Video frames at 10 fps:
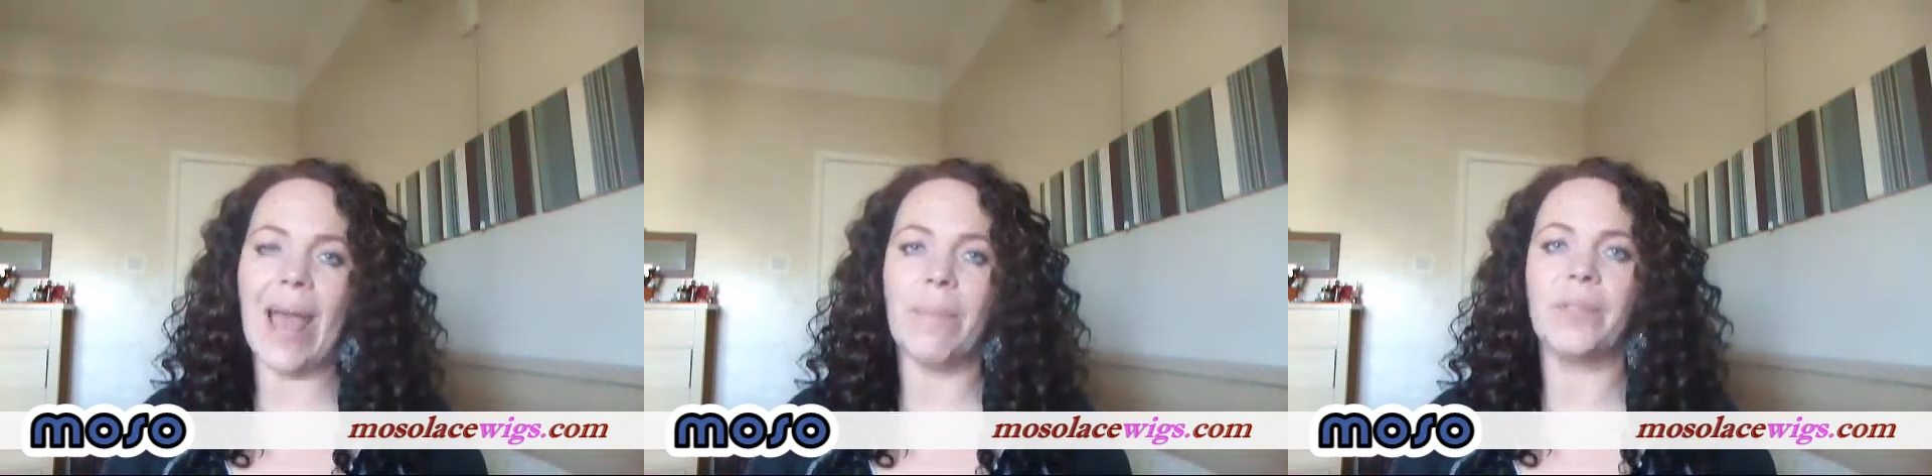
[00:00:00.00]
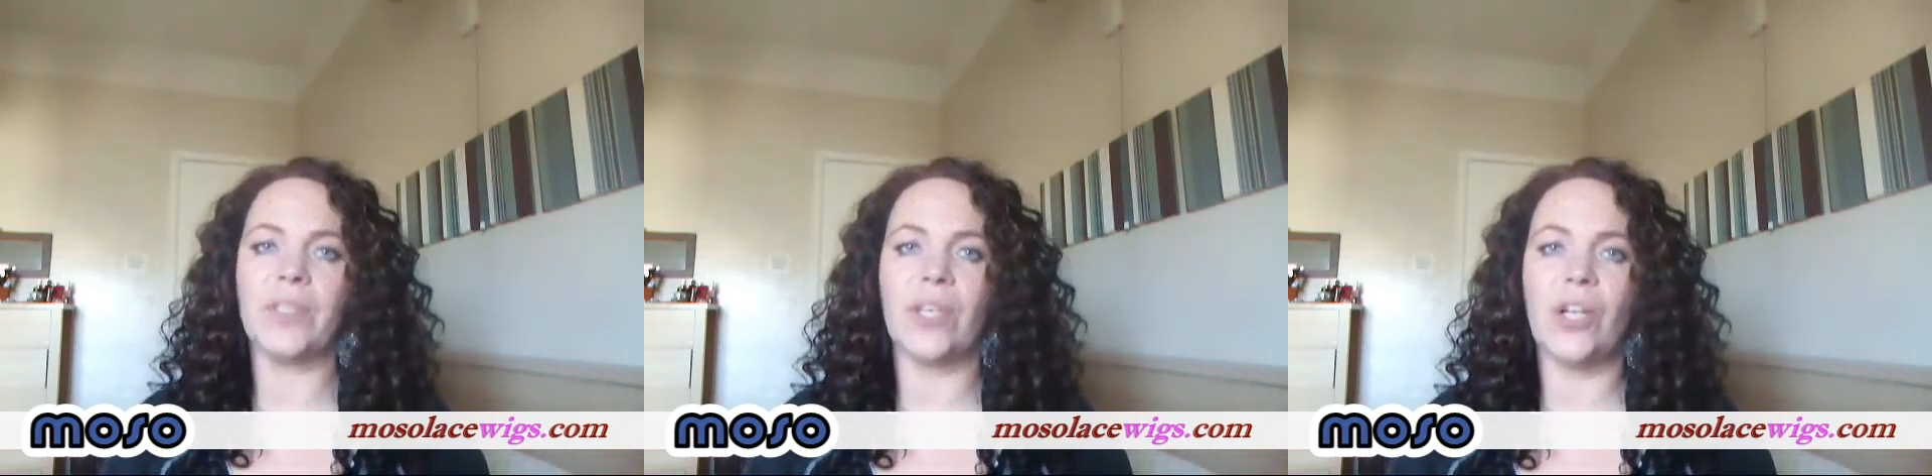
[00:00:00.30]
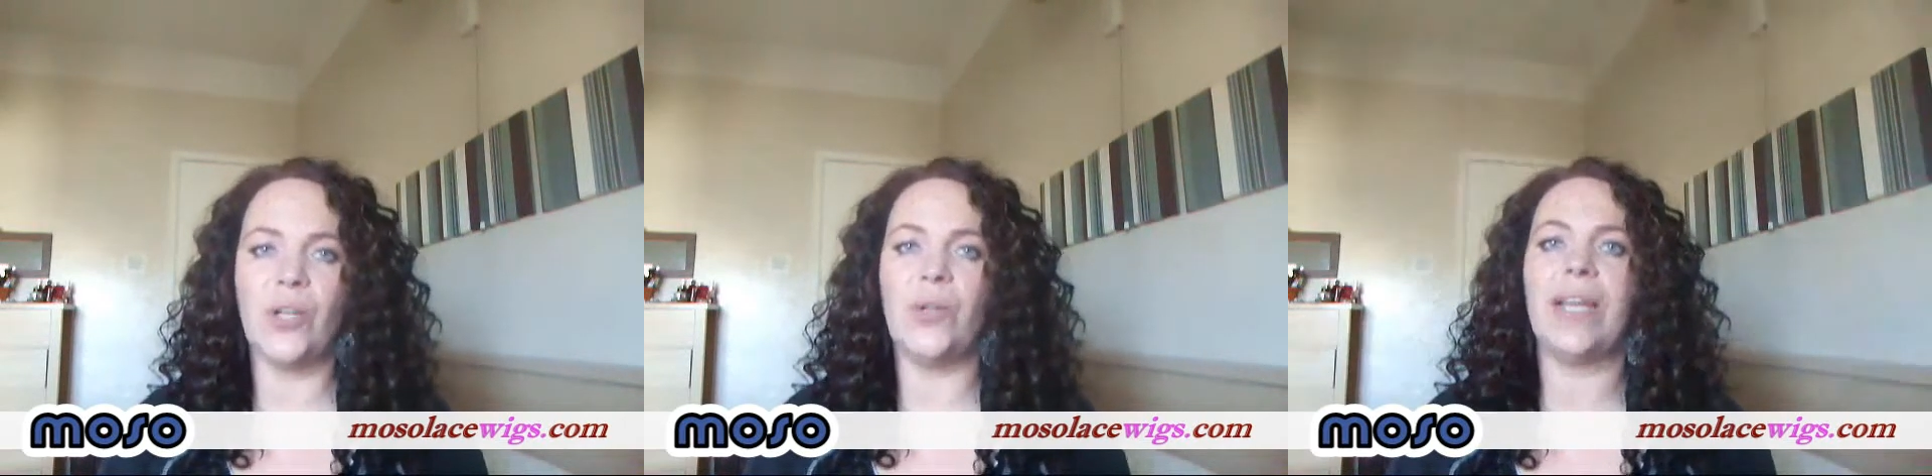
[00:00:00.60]

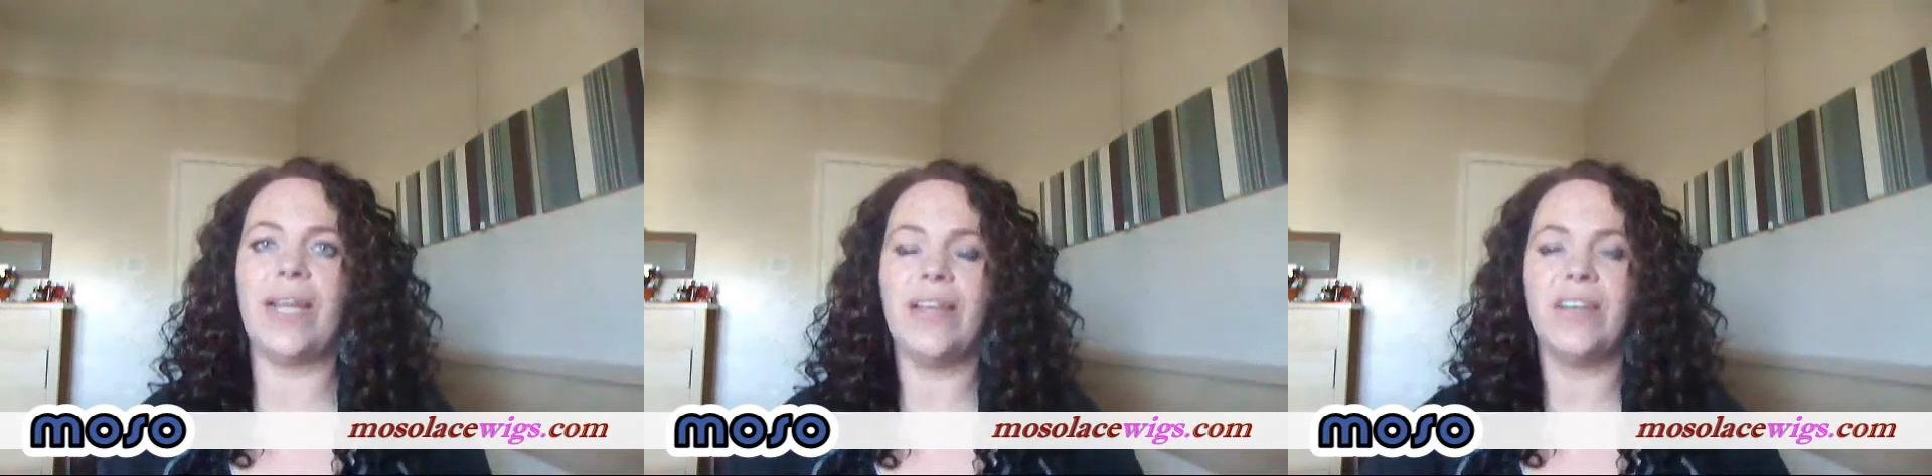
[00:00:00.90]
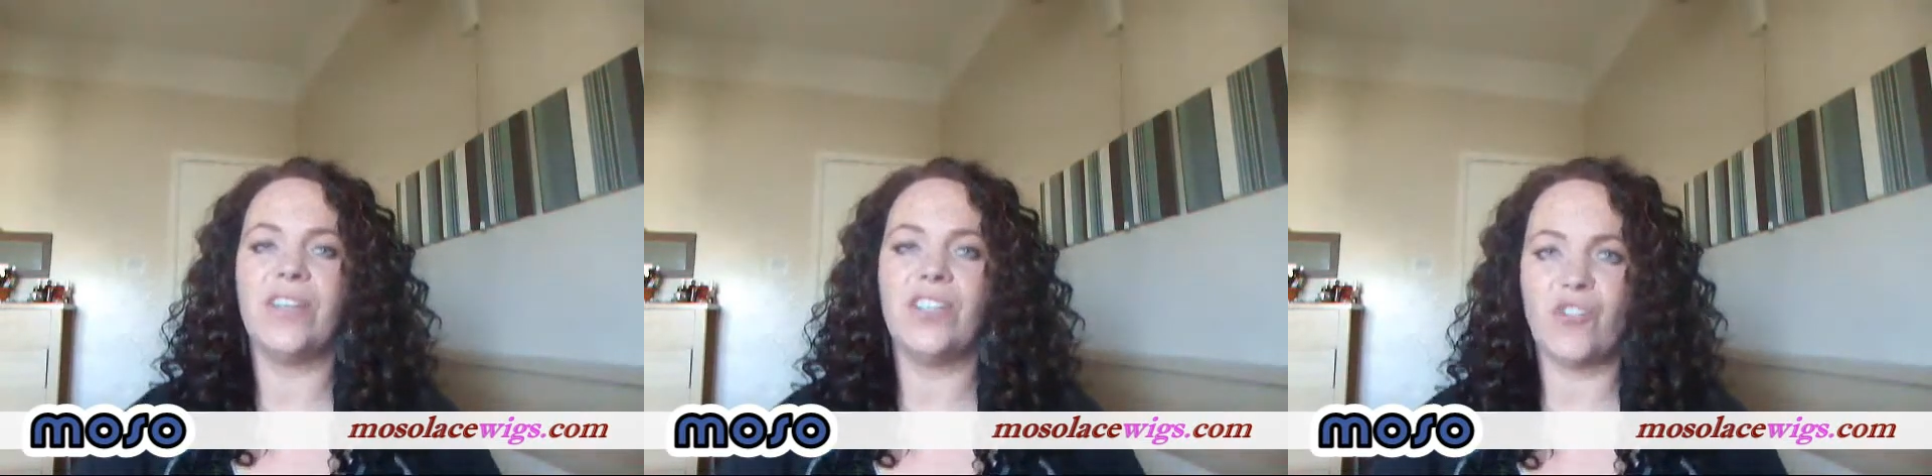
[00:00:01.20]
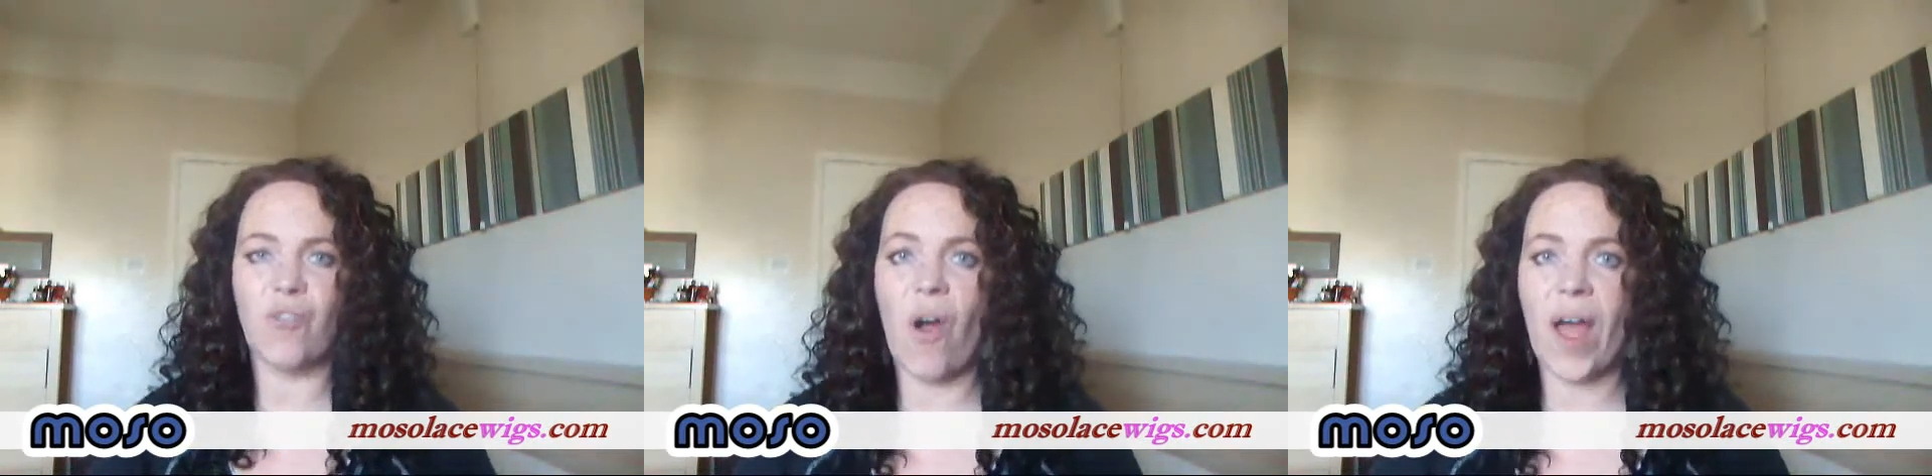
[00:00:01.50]
absolutely
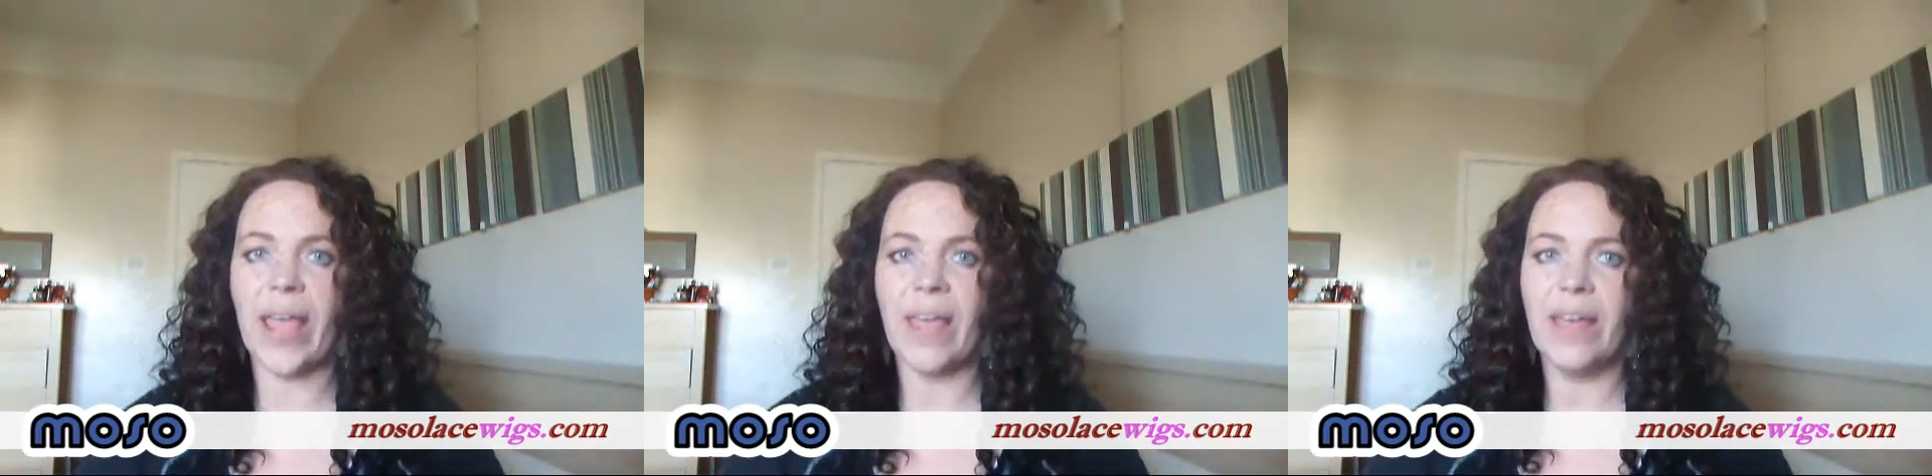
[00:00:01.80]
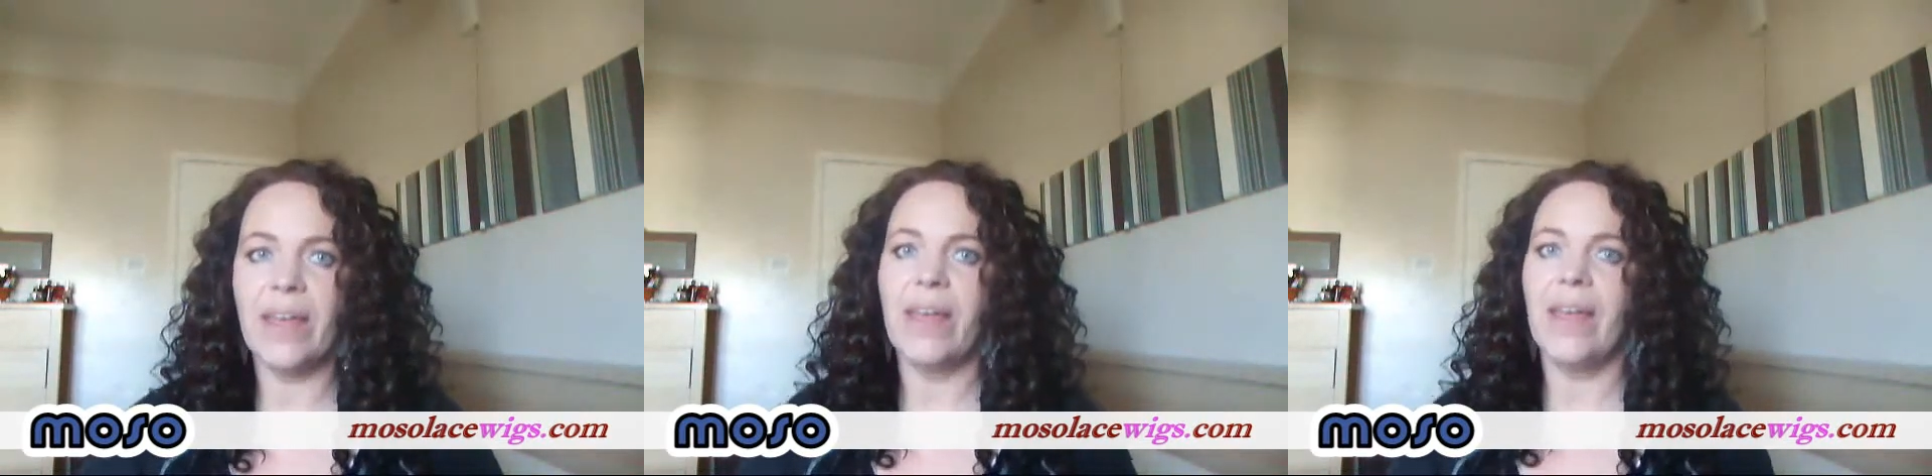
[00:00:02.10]
dry.